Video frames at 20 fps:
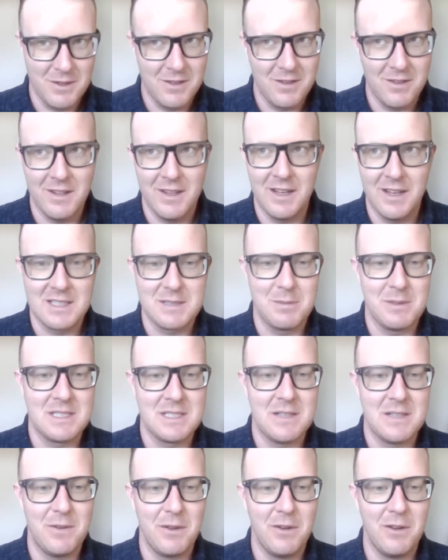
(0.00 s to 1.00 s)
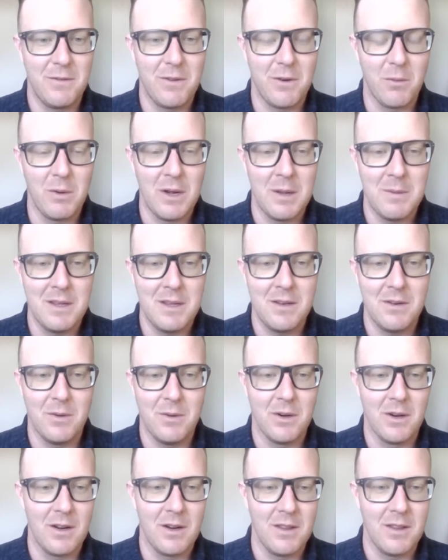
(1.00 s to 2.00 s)
clinic specifically for women
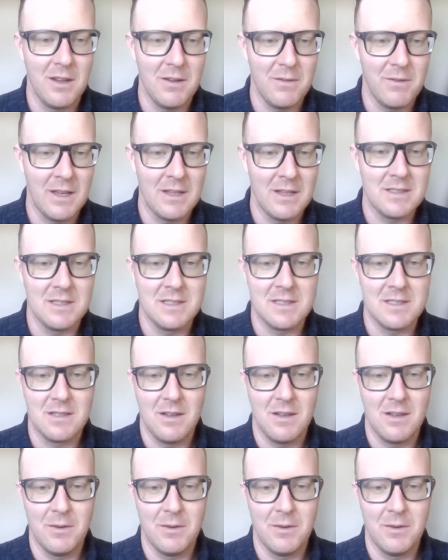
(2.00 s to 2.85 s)
or the event is